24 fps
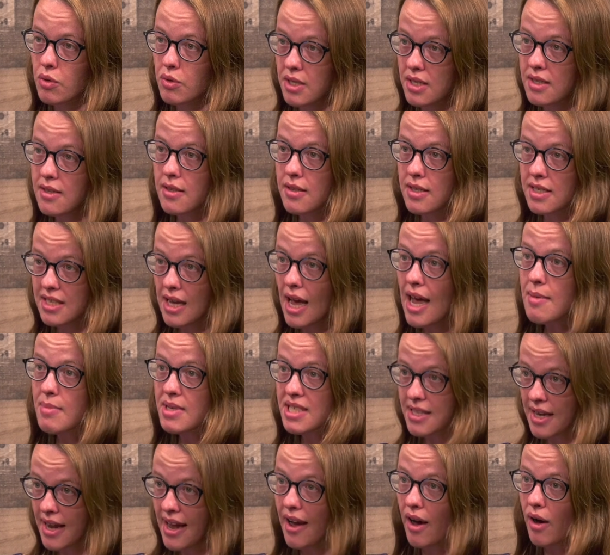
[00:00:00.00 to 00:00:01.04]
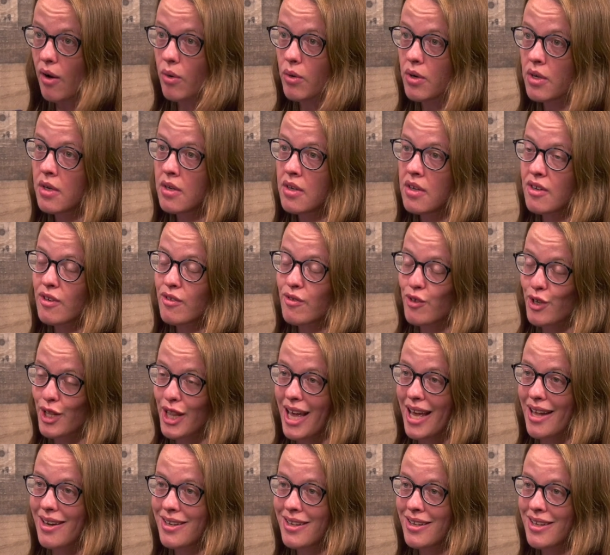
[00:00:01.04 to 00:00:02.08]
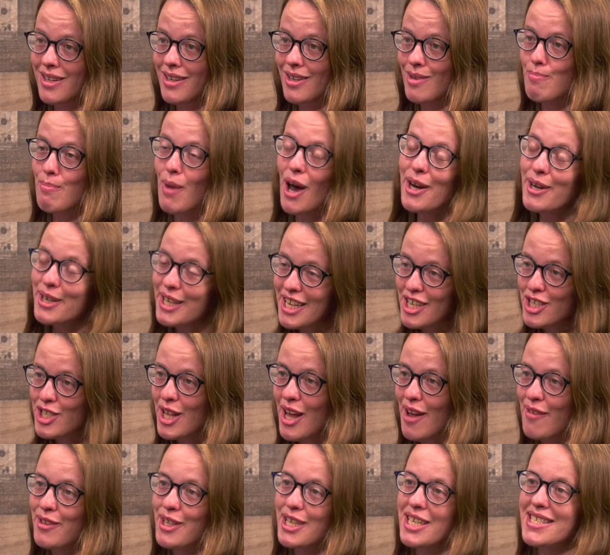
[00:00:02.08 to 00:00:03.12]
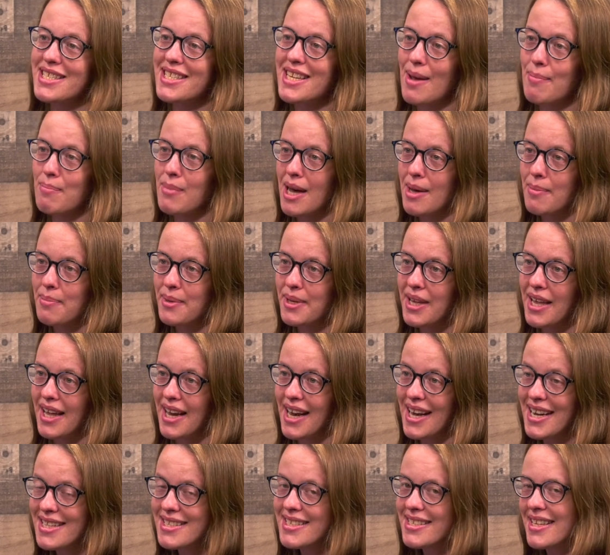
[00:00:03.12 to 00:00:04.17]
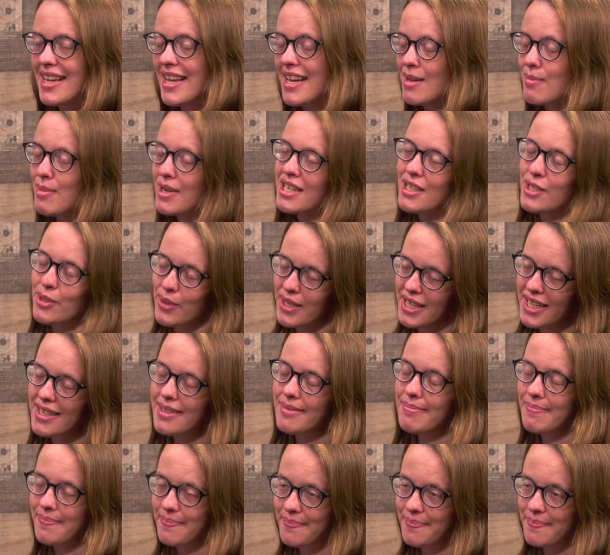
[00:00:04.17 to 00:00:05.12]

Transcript: that the time is now for that modern day Schlafly to step up, and I didn't see anybody doing it.